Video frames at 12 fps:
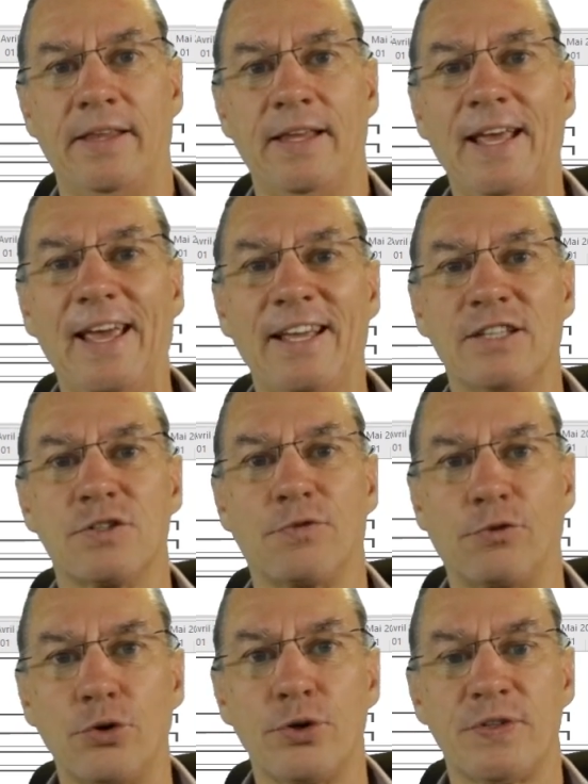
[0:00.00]
had
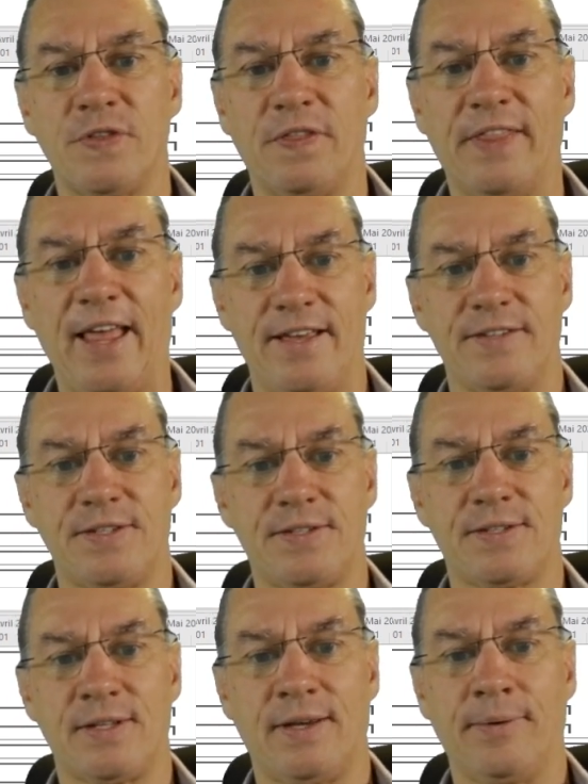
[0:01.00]
its first
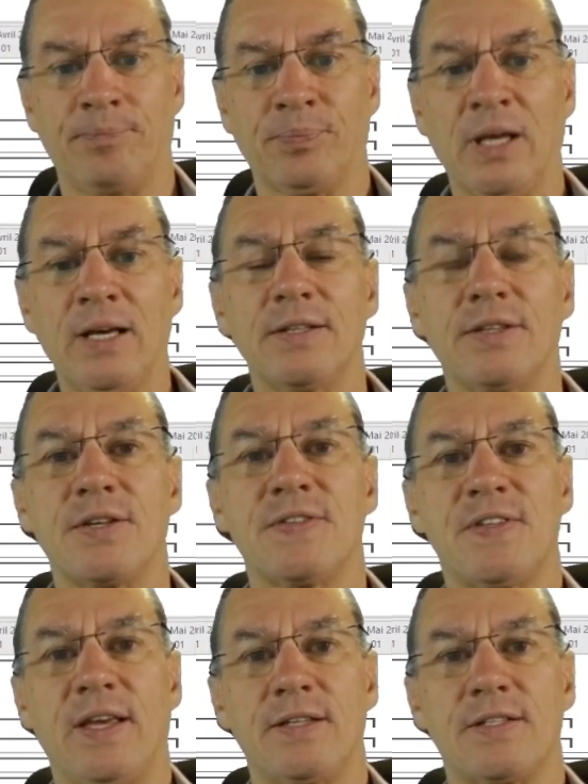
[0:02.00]
deaths the
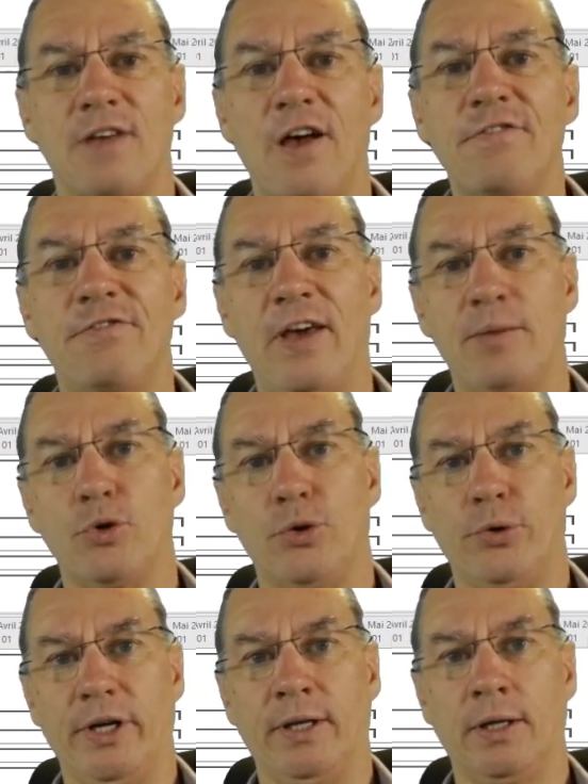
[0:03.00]
6th
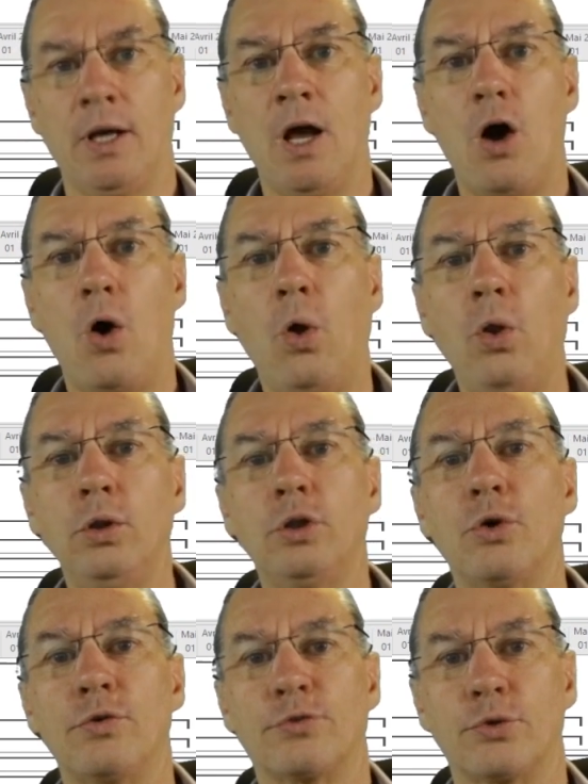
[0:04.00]
February.
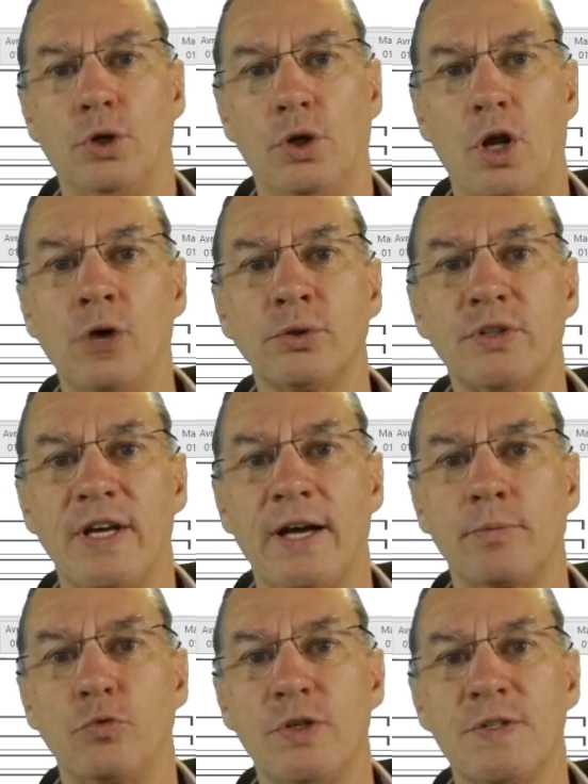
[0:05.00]
Although for a long
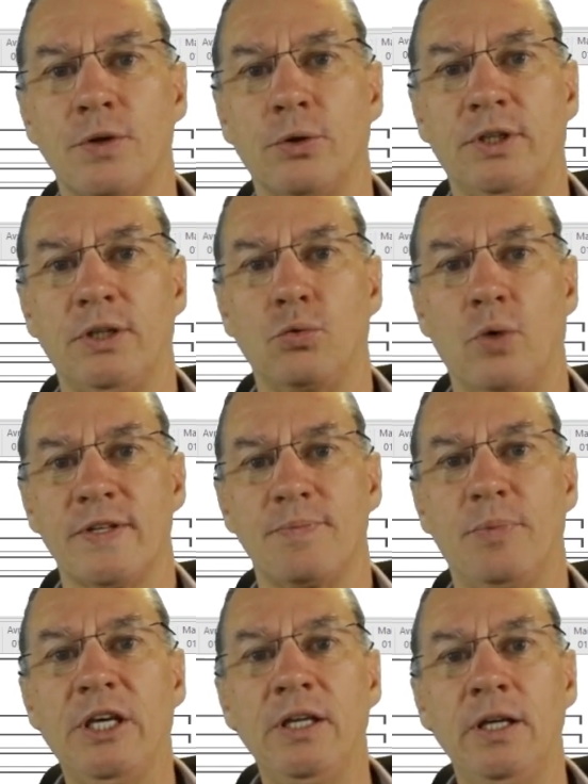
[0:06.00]
time we thought it
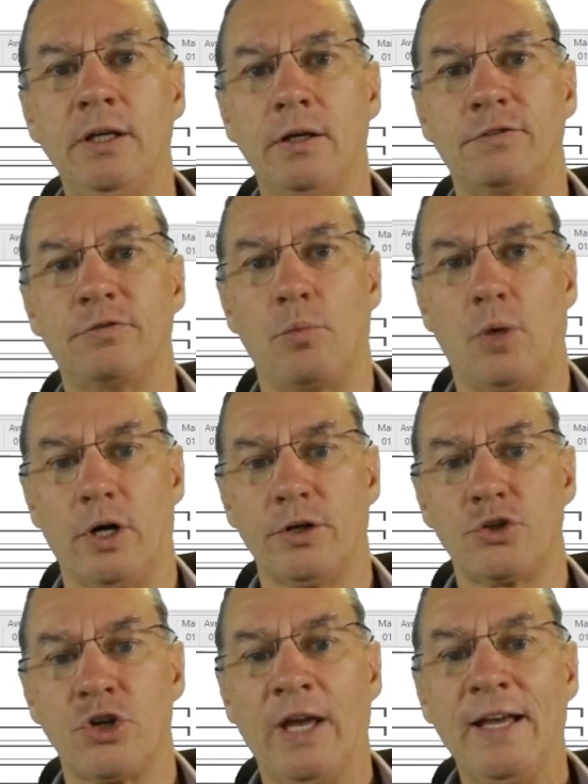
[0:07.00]
was beginning of
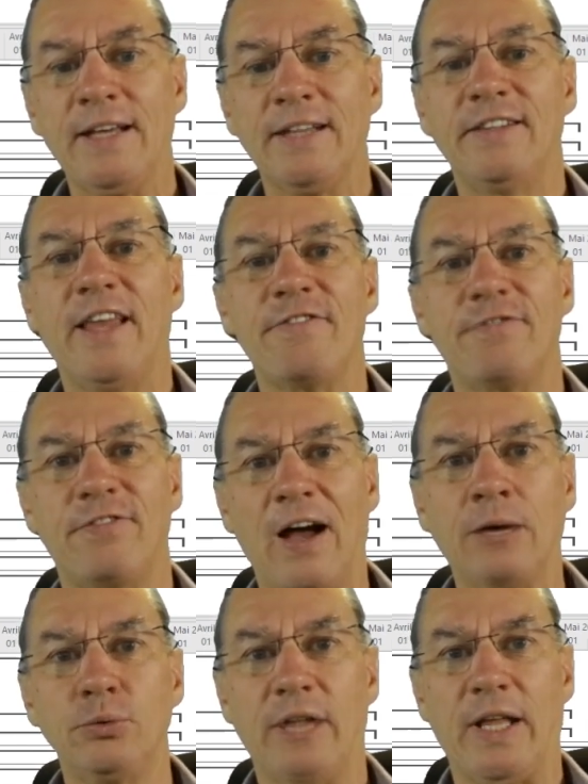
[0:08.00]
March, they
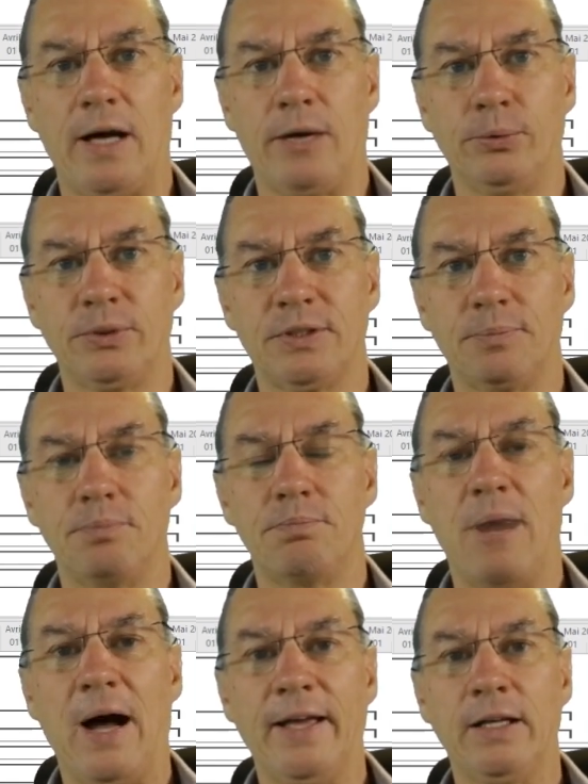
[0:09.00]
found out
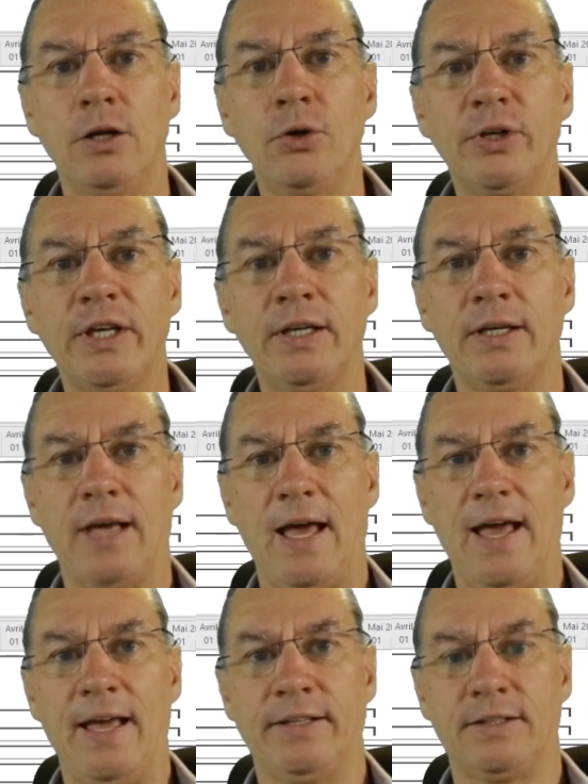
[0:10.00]
by
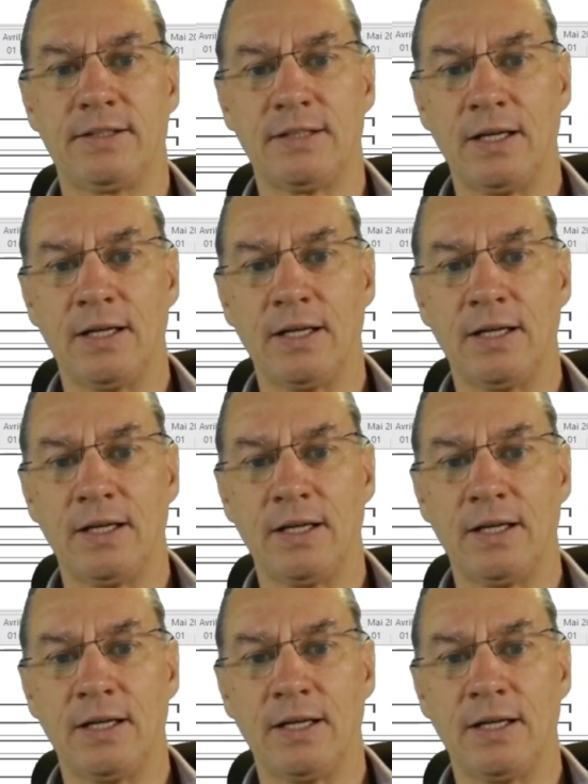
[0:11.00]
looking at